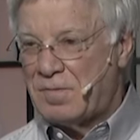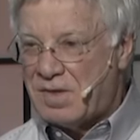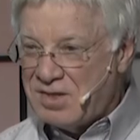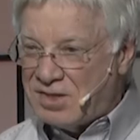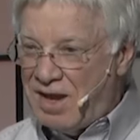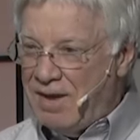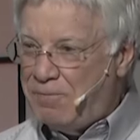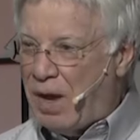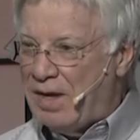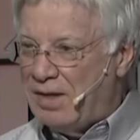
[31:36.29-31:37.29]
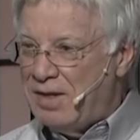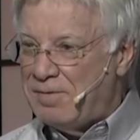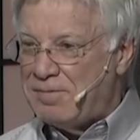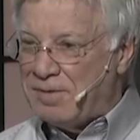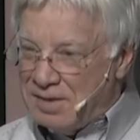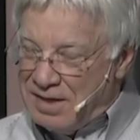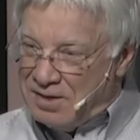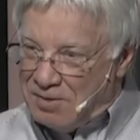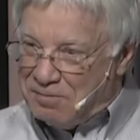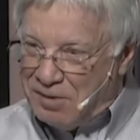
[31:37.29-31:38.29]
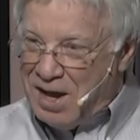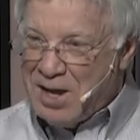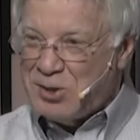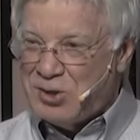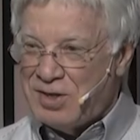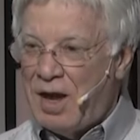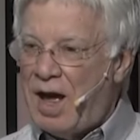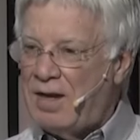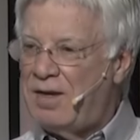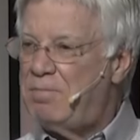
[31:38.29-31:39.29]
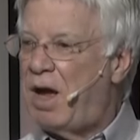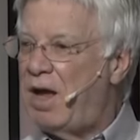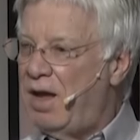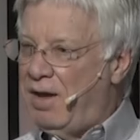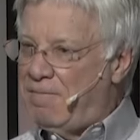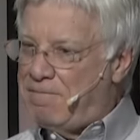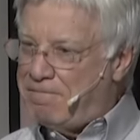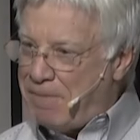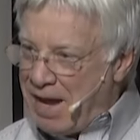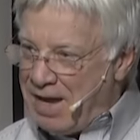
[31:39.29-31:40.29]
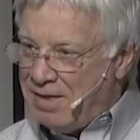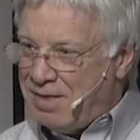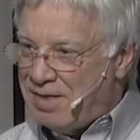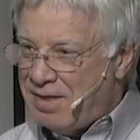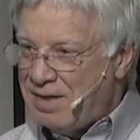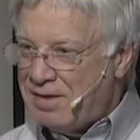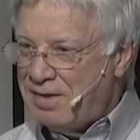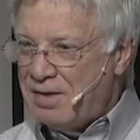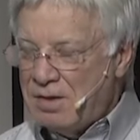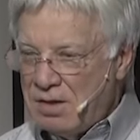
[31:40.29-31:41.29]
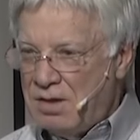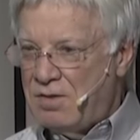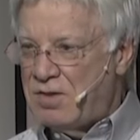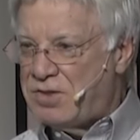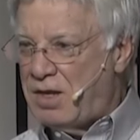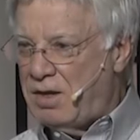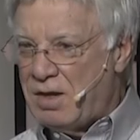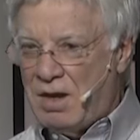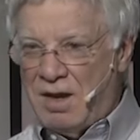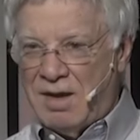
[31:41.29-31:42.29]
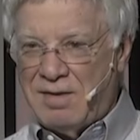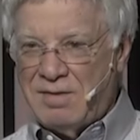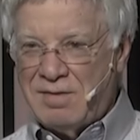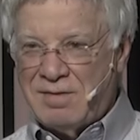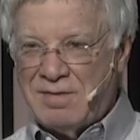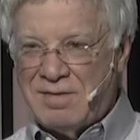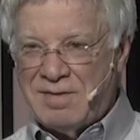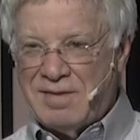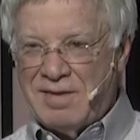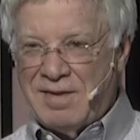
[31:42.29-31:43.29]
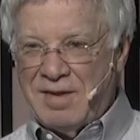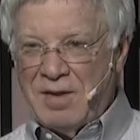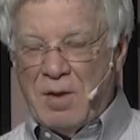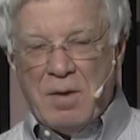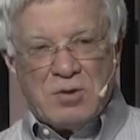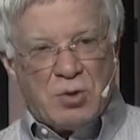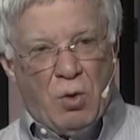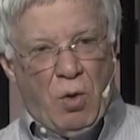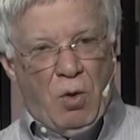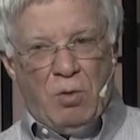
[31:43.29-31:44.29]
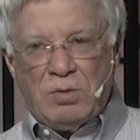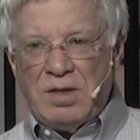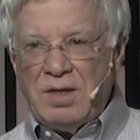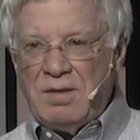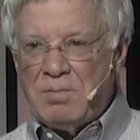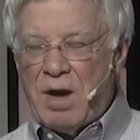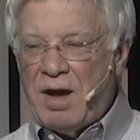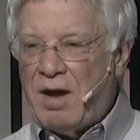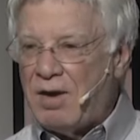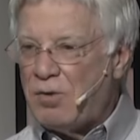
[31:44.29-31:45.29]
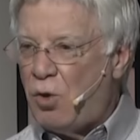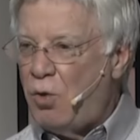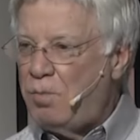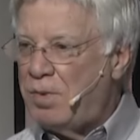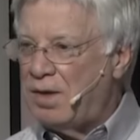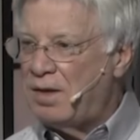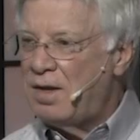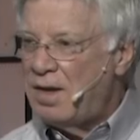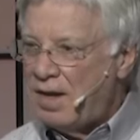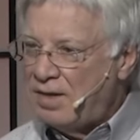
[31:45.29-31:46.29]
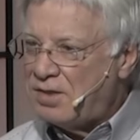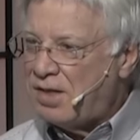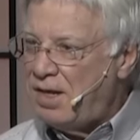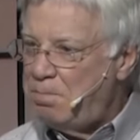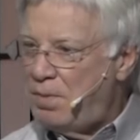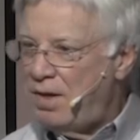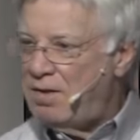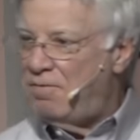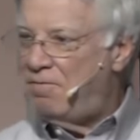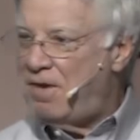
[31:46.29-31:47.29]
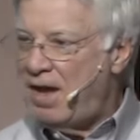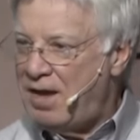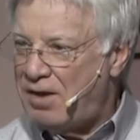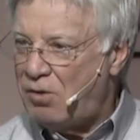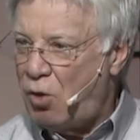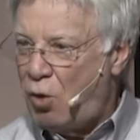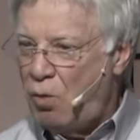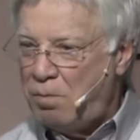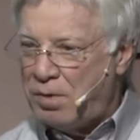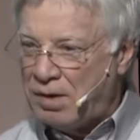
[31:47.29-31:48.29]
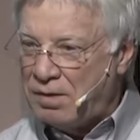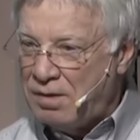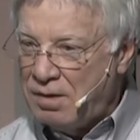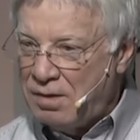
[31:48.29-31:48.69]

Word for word: This life I live in the flesh, I live by faith in the Son of God. So, holding my heart open is keeping the veil open